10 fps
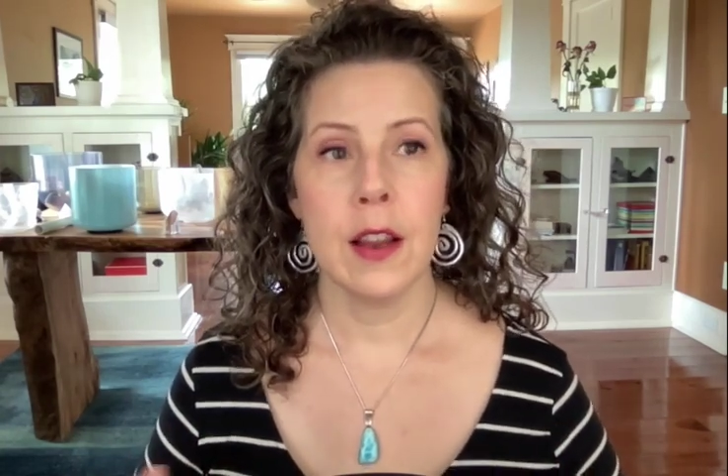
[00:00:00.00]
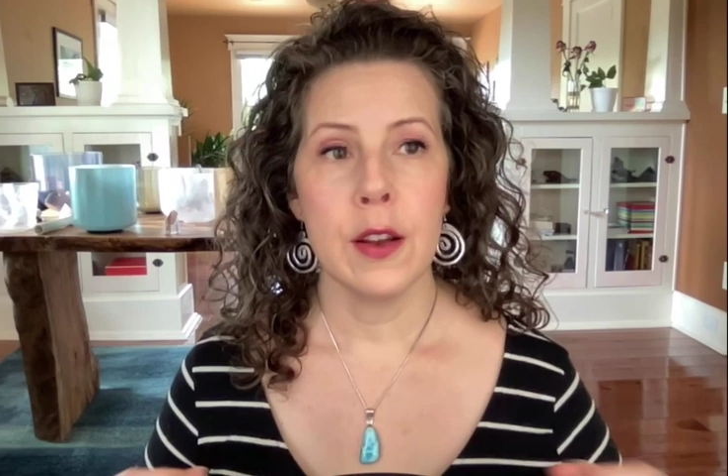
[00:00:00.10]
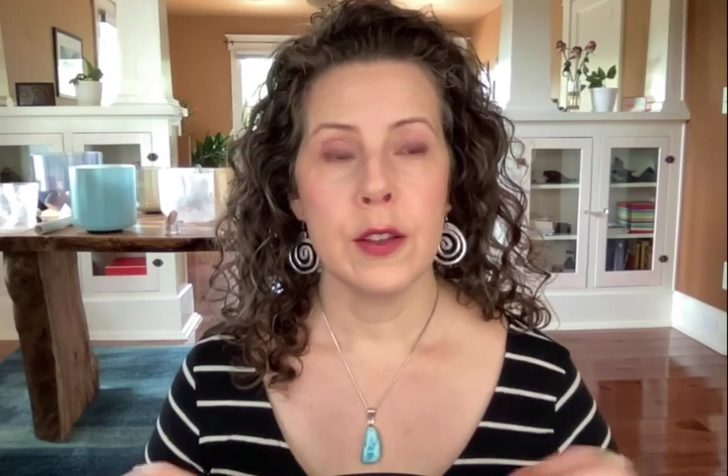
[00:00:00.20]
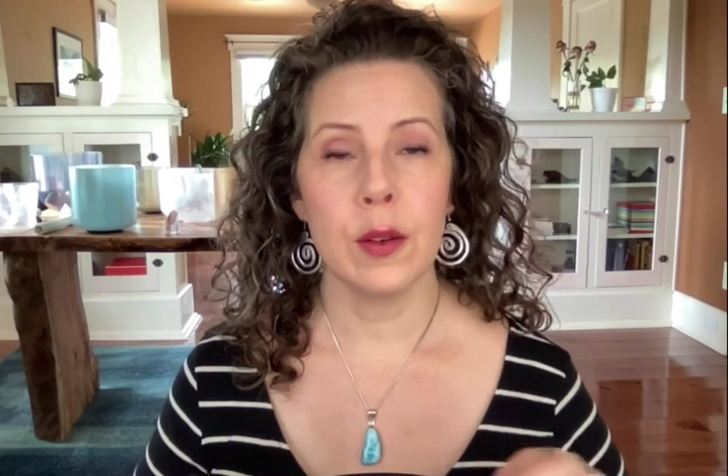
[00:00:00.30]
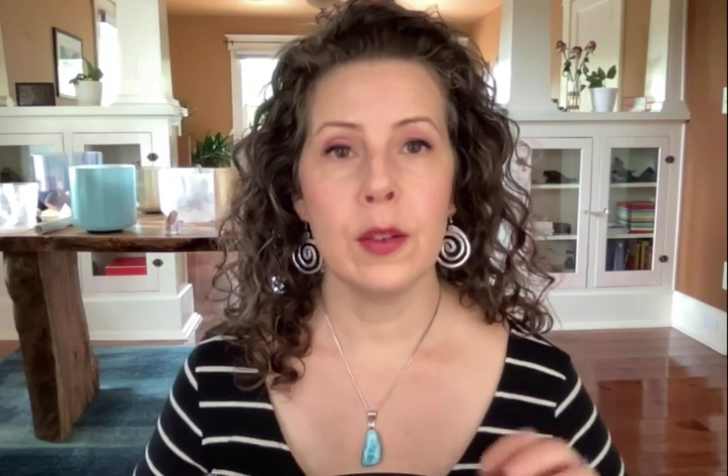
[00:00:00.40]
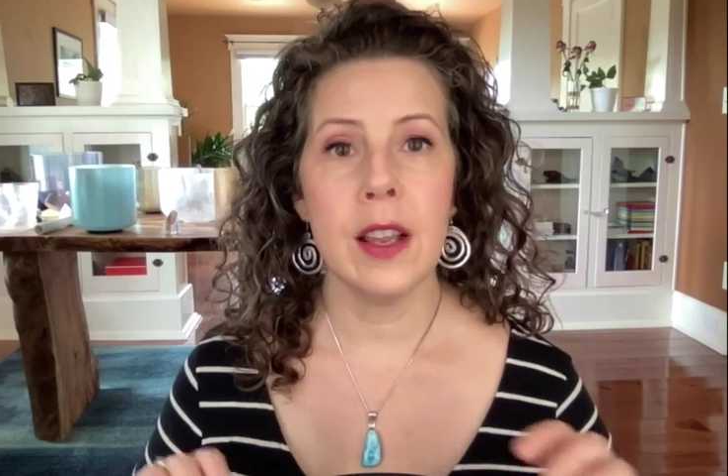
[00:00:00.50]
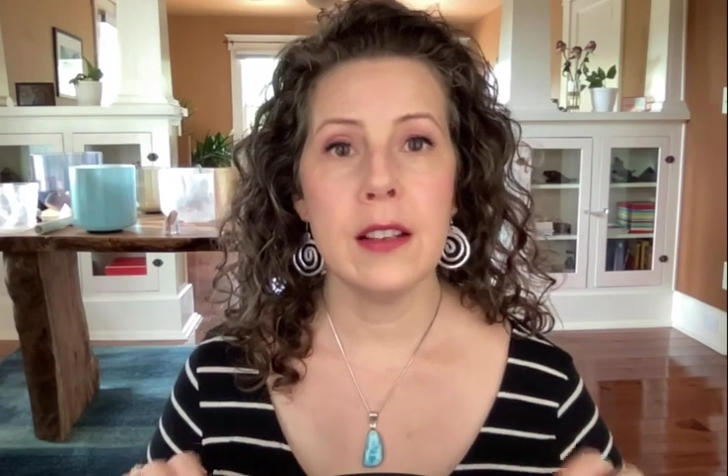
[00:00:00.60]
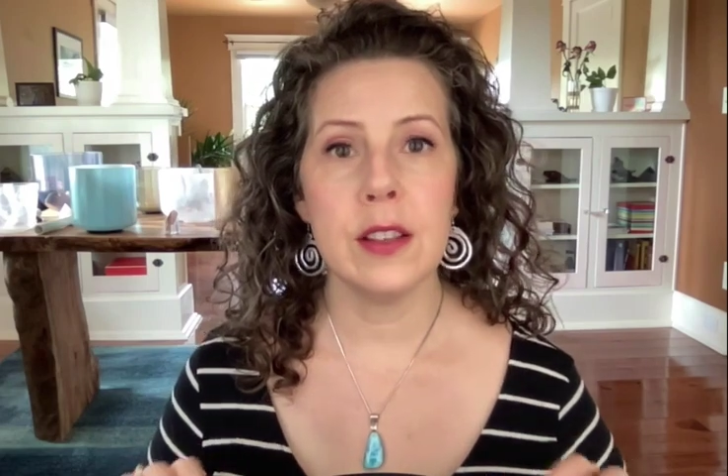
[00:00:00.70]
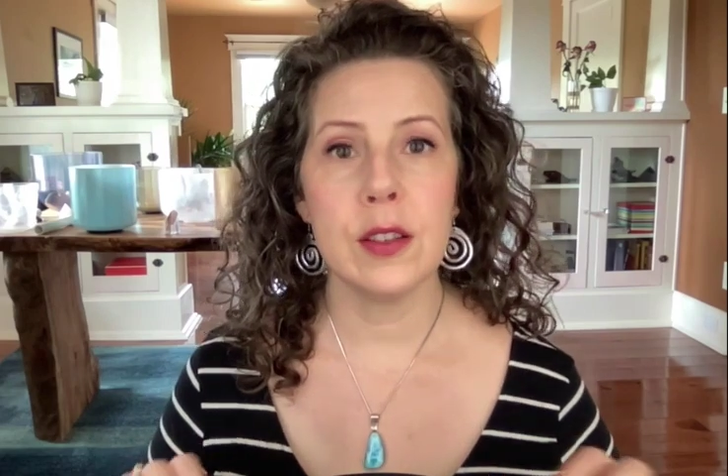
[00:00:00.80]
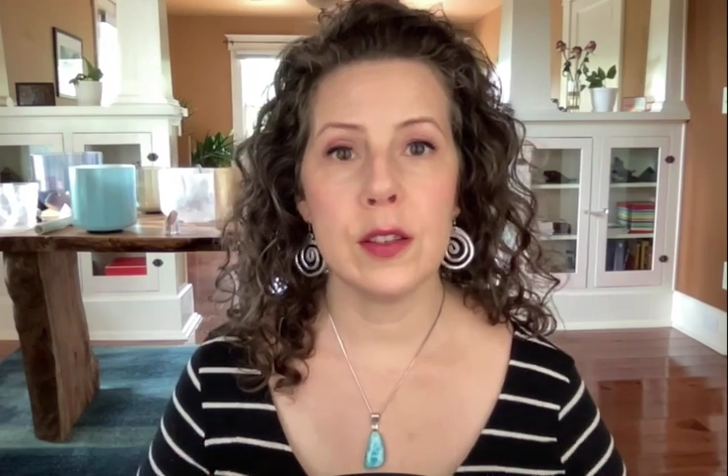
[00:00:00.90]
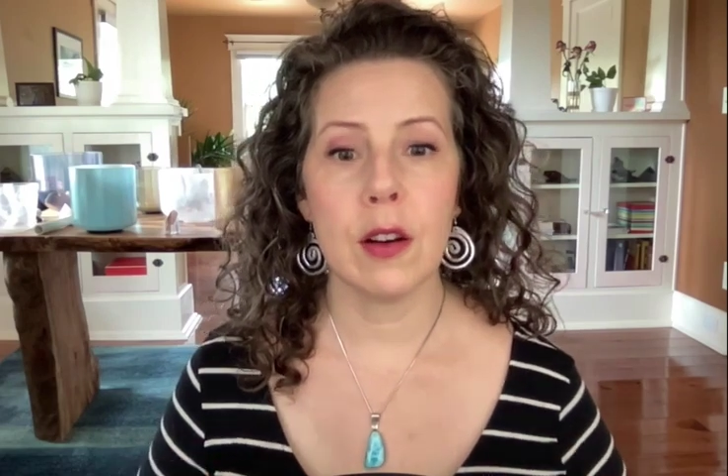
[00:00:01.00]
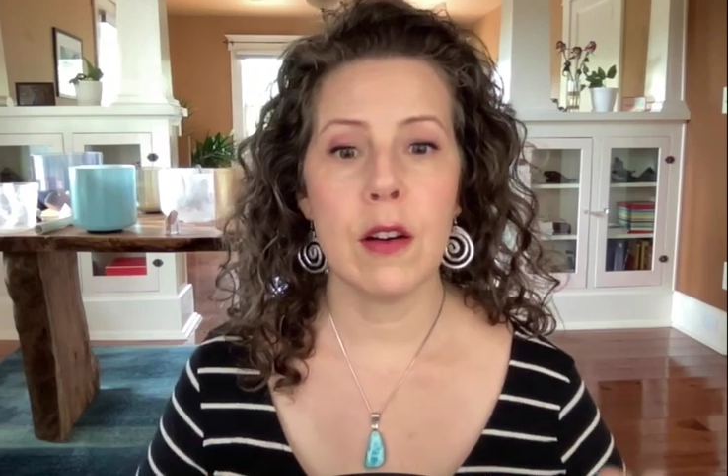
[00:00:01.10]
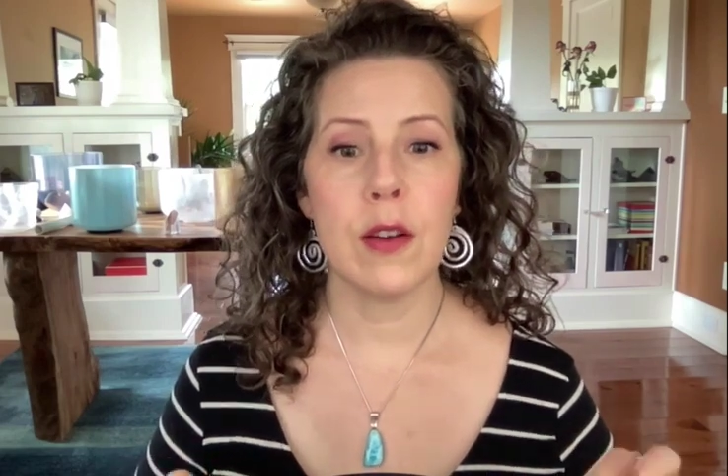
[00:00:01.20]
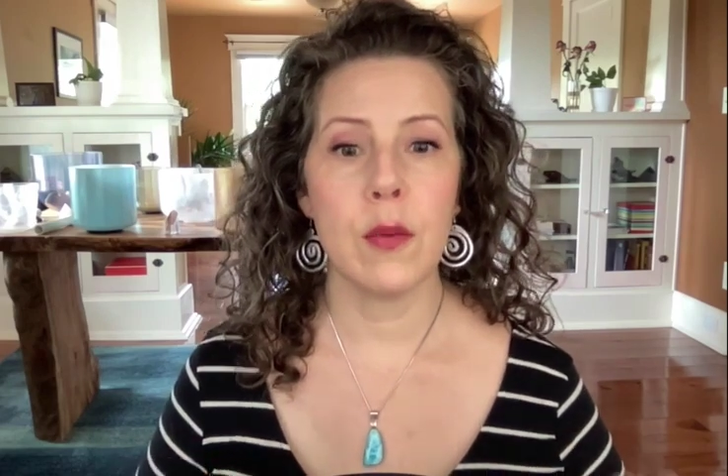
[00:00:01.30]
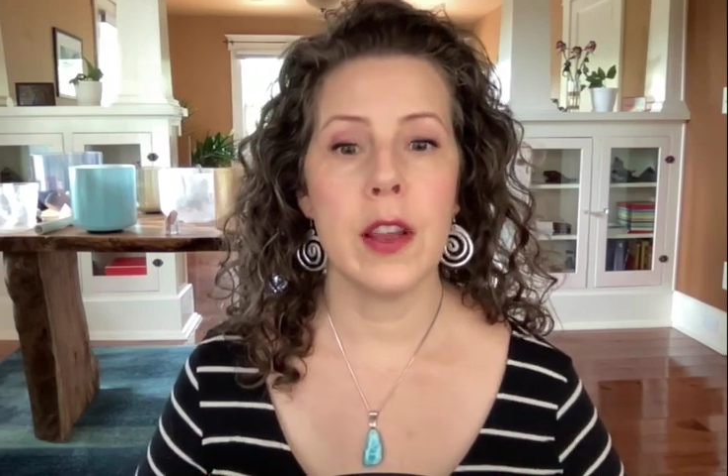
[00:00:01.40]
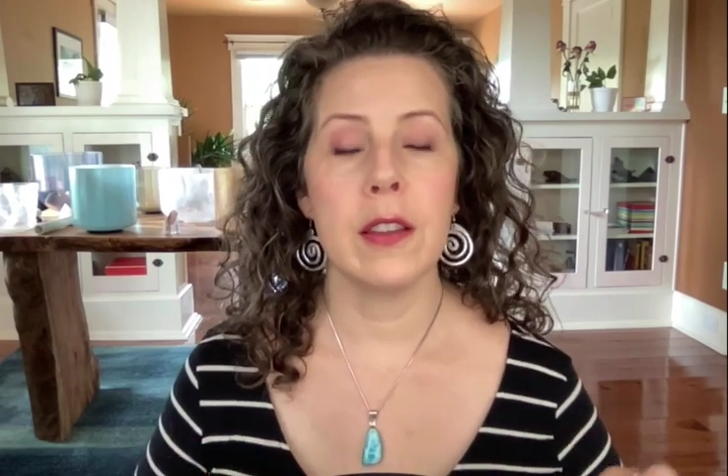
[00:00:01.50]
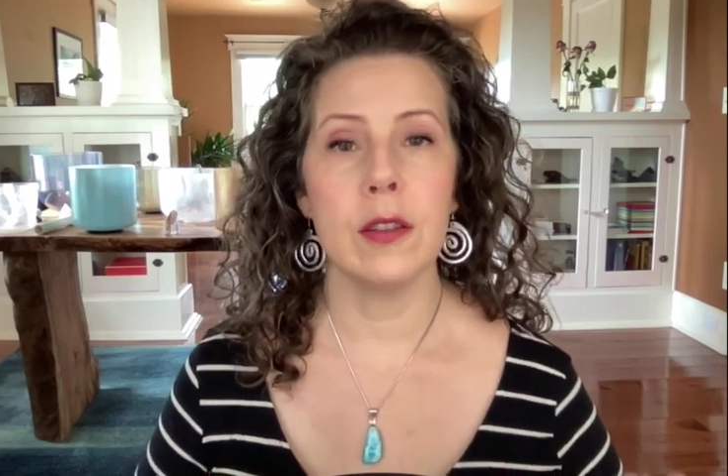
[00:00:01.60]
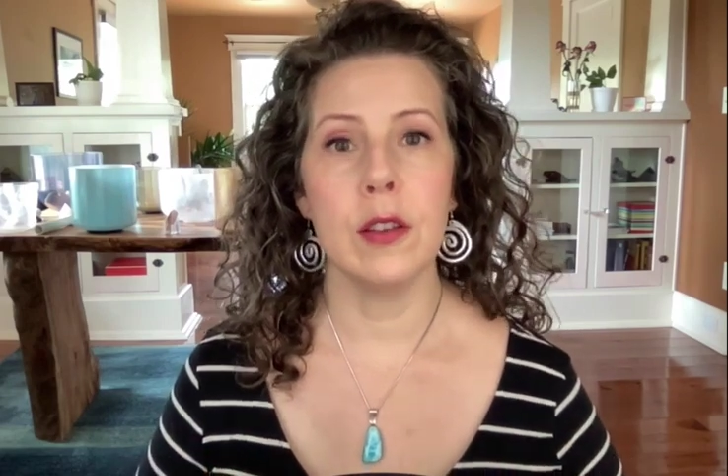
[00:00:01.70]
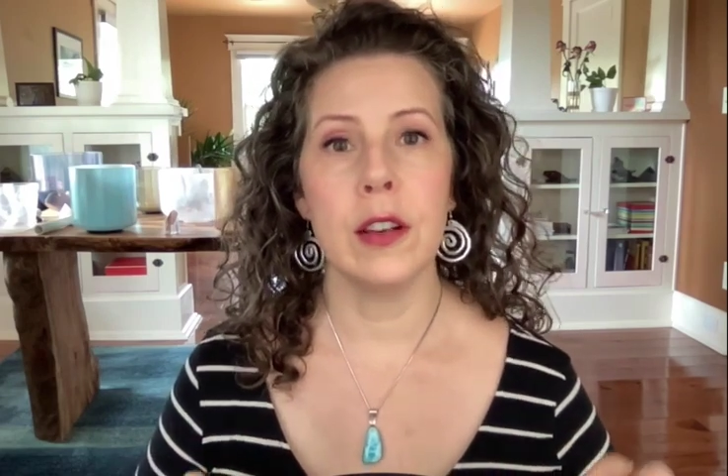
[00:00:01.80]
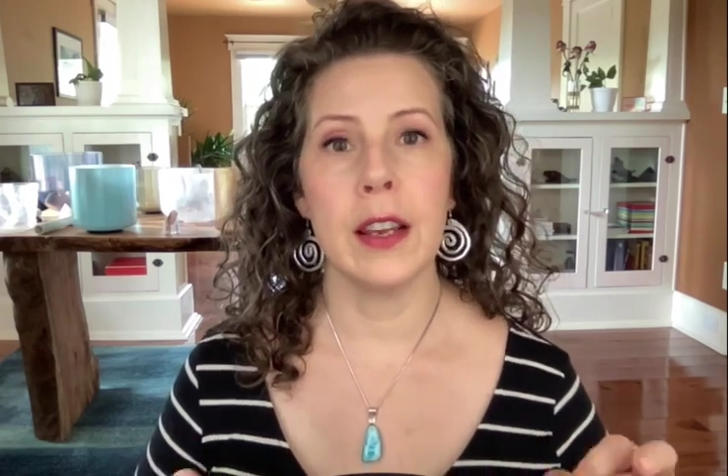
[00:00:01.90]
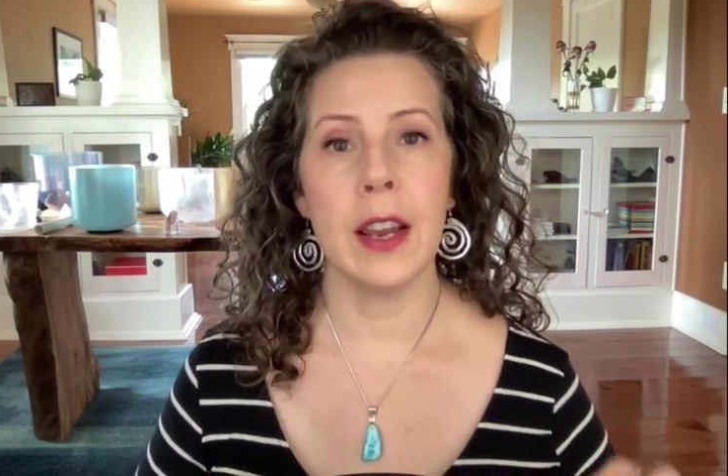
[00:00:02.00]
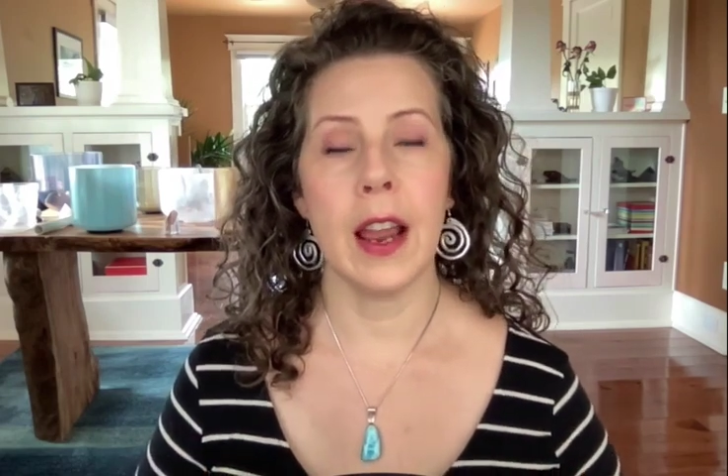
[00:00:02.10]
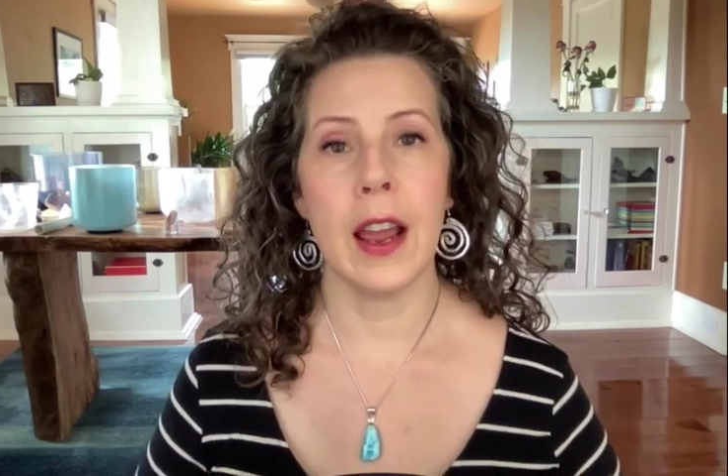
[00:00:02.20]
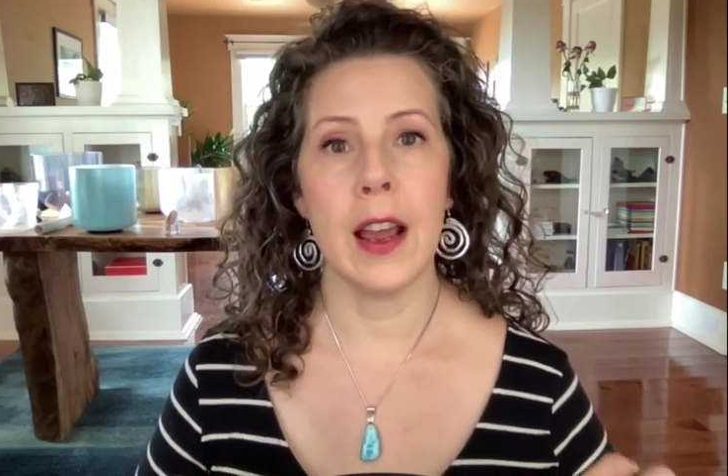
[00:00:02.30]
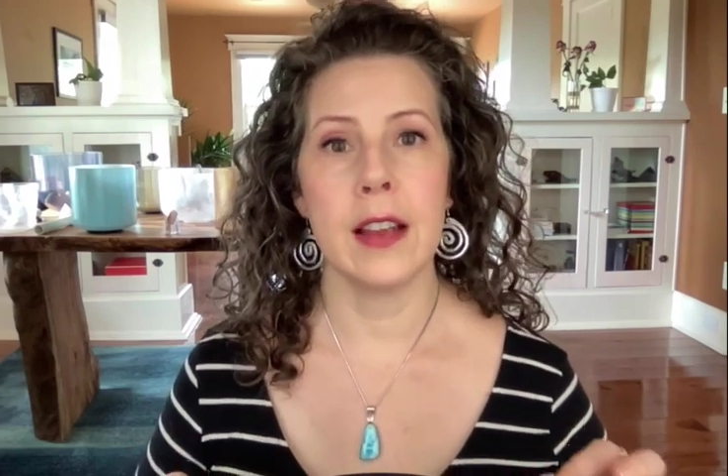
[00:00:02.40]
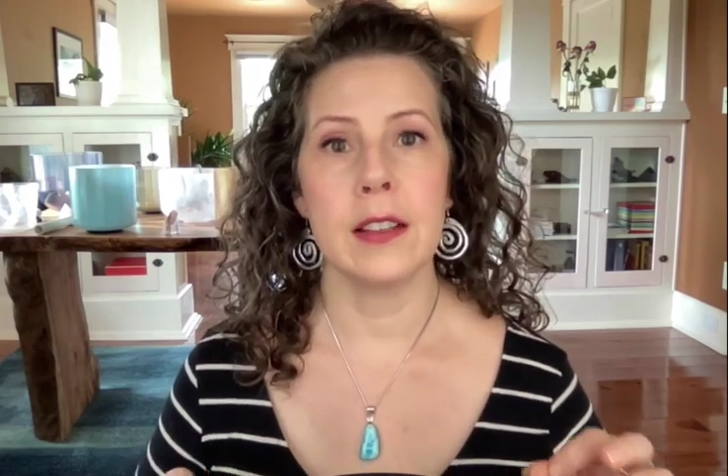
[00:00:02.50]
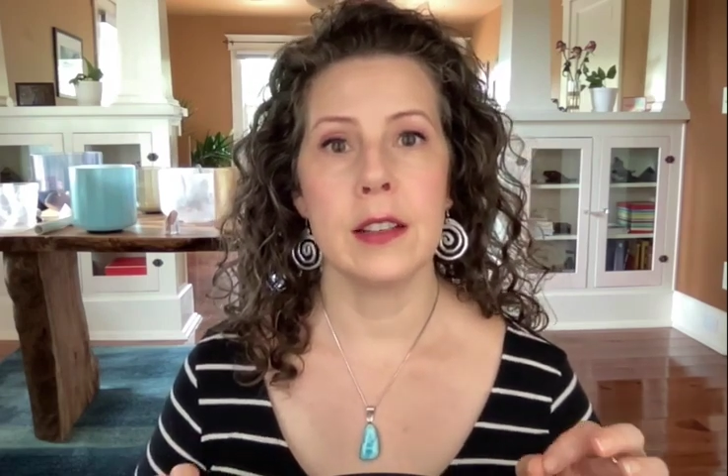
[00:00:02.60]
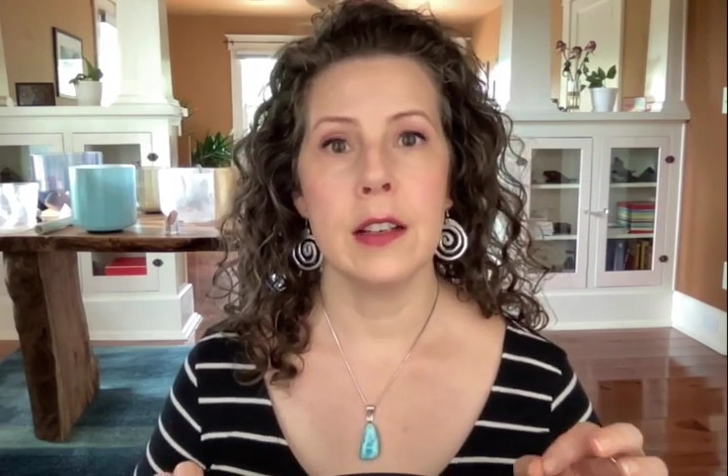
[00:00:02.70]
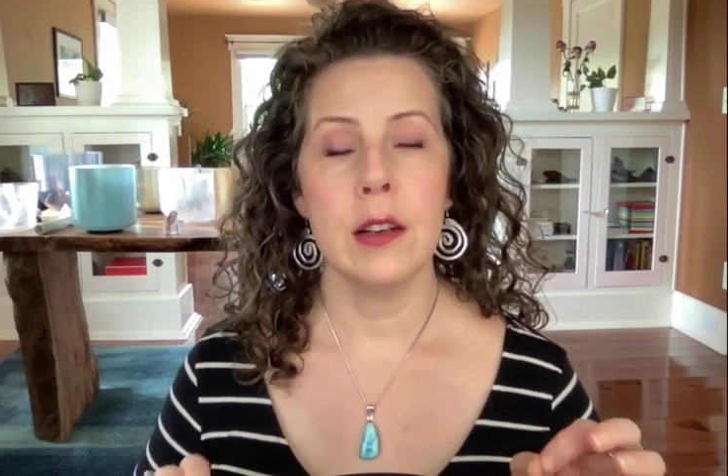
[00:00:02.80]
So let's start with looking at